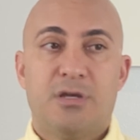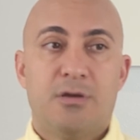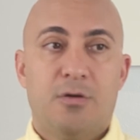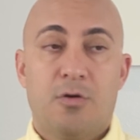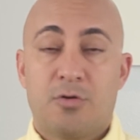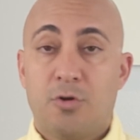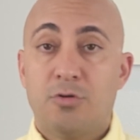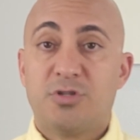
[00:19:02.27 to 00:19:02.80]

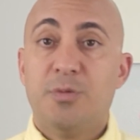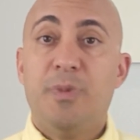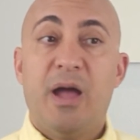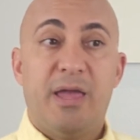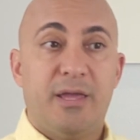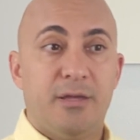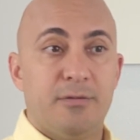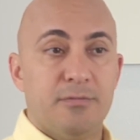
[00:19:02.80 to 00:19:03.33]
go to my
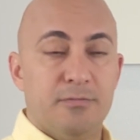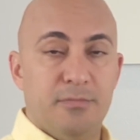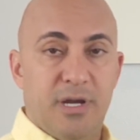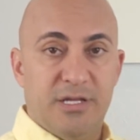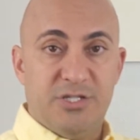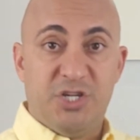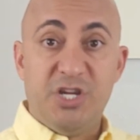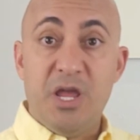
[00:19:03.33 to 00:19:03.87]

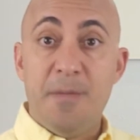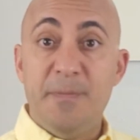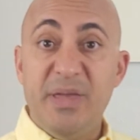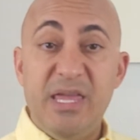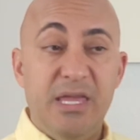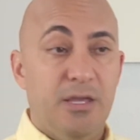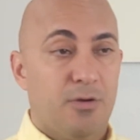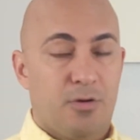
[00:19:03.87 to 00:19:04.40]

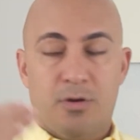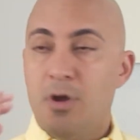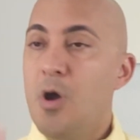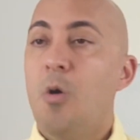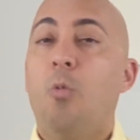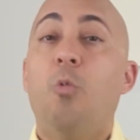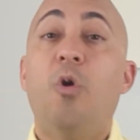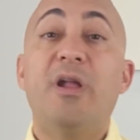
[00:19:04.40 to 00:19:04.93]
GMB or
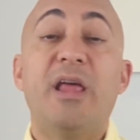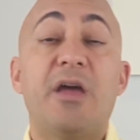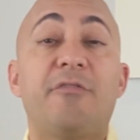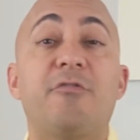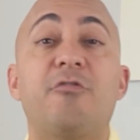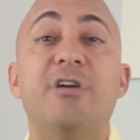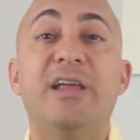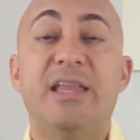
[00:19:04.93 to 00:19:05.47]

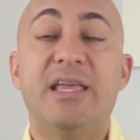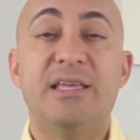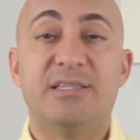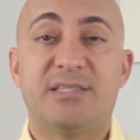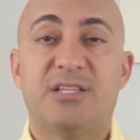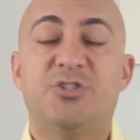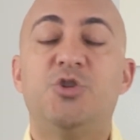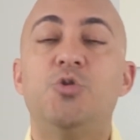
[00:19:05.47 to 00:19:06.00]
whatever it is
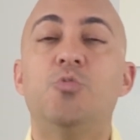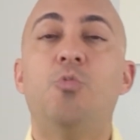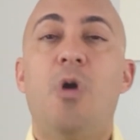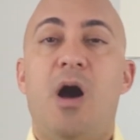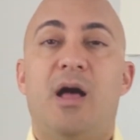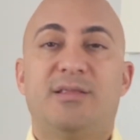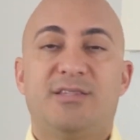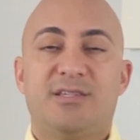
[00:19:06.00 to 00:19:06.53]
that you
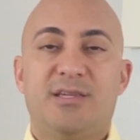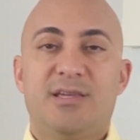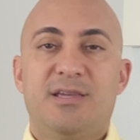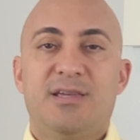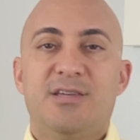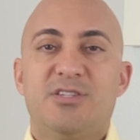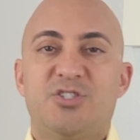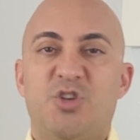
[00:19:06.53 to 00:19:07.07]
want.
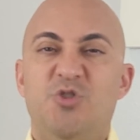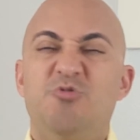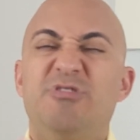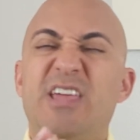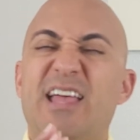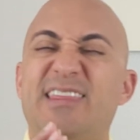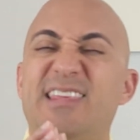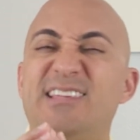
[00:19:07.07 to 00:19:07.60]
So you
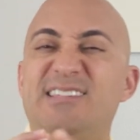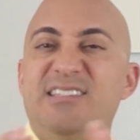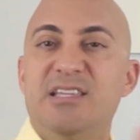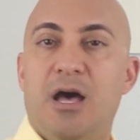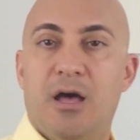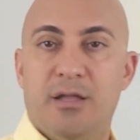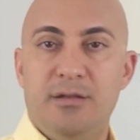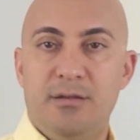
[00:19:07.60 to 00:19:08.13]
get this
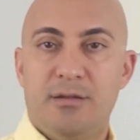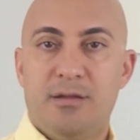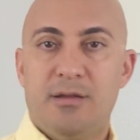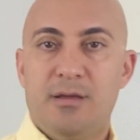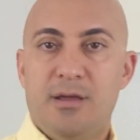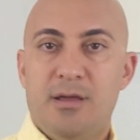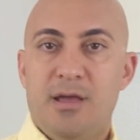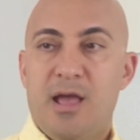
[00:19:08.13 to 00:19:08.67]
done,
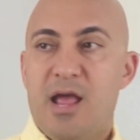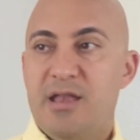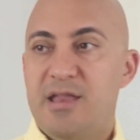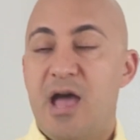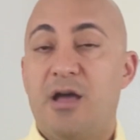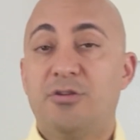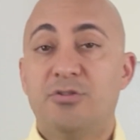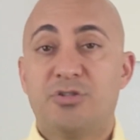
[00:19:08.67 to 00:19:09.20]
and
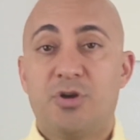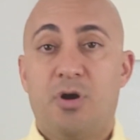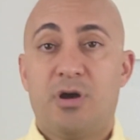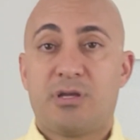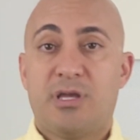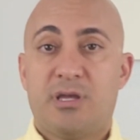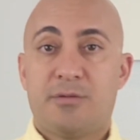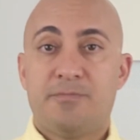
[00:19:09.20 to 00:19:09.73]
now you're
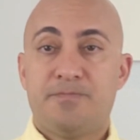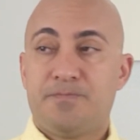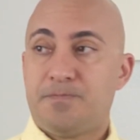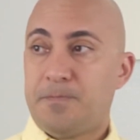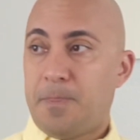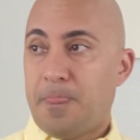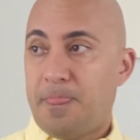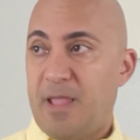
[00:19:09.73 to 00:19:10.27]
talking,
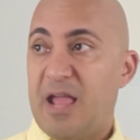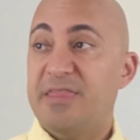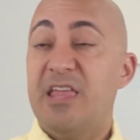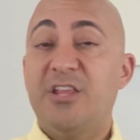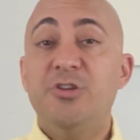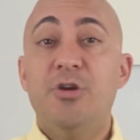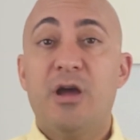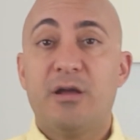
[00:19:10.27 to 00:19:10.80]
and
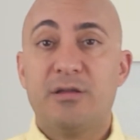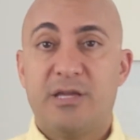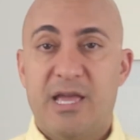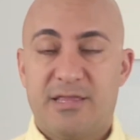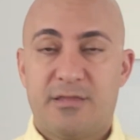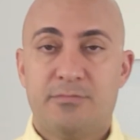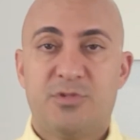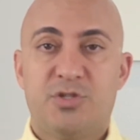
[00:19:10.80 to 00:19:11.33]
then you
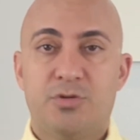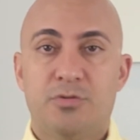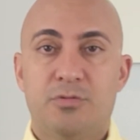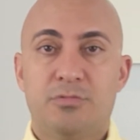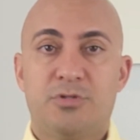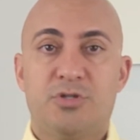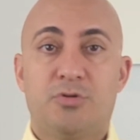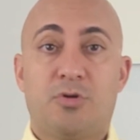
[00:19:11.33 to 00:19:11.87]
get them
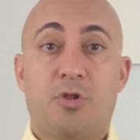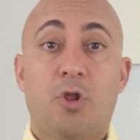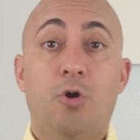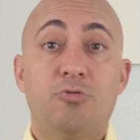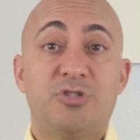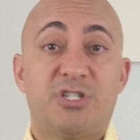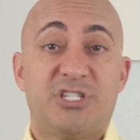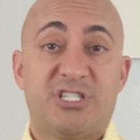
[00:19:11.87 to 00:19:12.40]
to
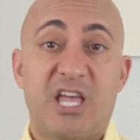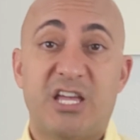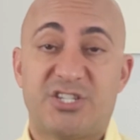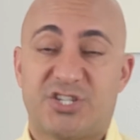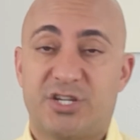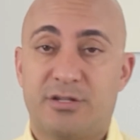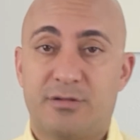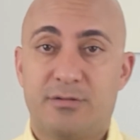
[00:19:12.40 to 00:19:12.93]
close the
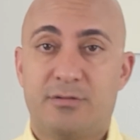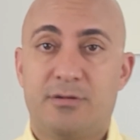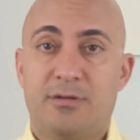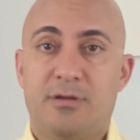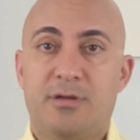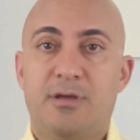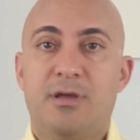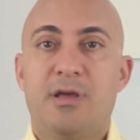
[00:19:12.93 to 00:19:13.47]
session,
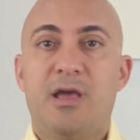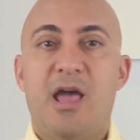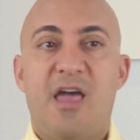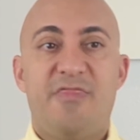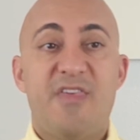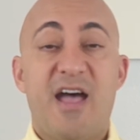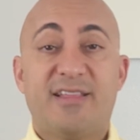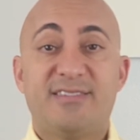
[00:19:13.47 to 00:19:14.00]

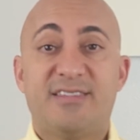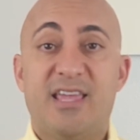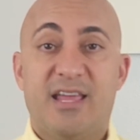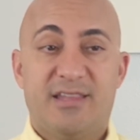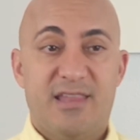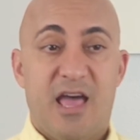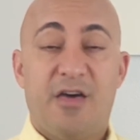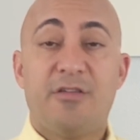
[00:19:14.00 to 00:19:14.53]
and that's it.
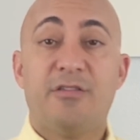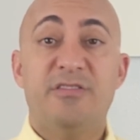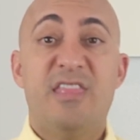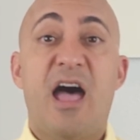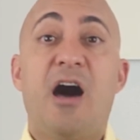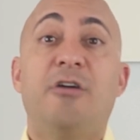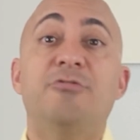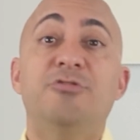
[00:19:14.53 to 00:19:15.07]

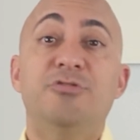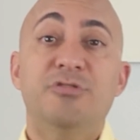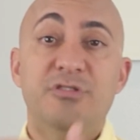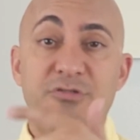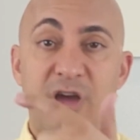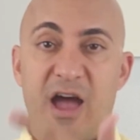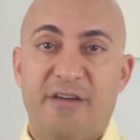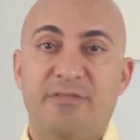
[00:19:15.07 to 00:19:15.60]
Now
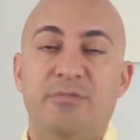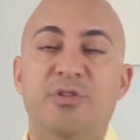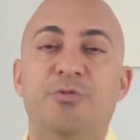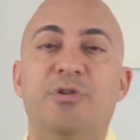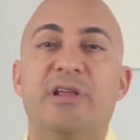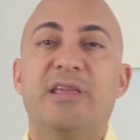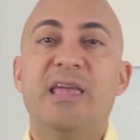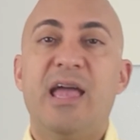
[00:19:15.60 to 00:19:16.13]
you have them do
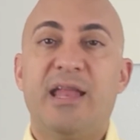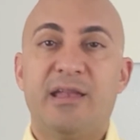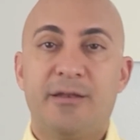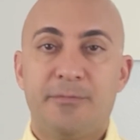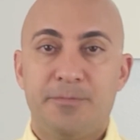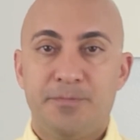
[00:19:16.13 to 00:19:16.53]
it again.